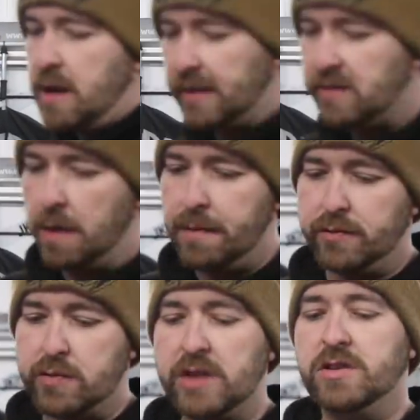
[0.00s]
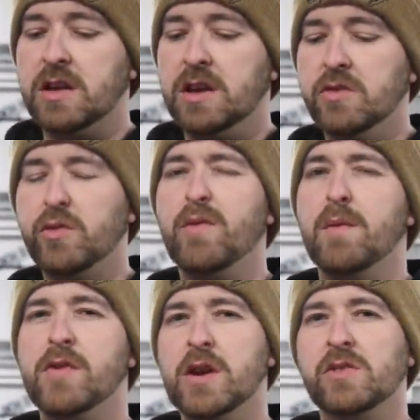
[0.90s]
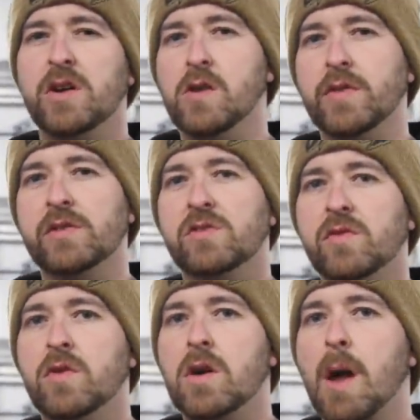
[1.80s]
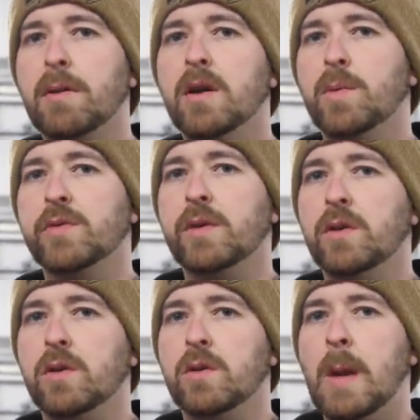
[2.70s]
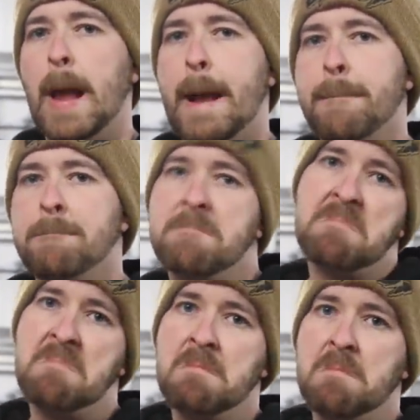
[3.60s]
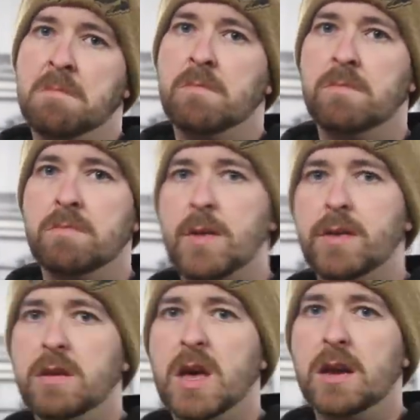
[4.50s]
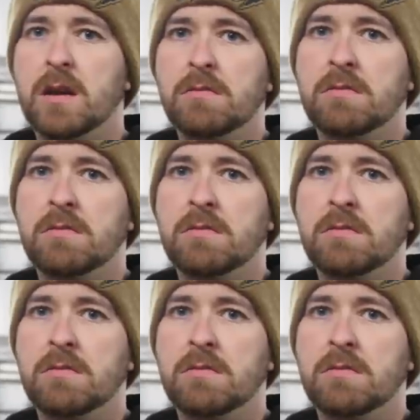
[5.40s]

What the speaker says: next up is should we film a video tonight on this? Because I've got a couple of little bits we can do. Maybe, yeah, no?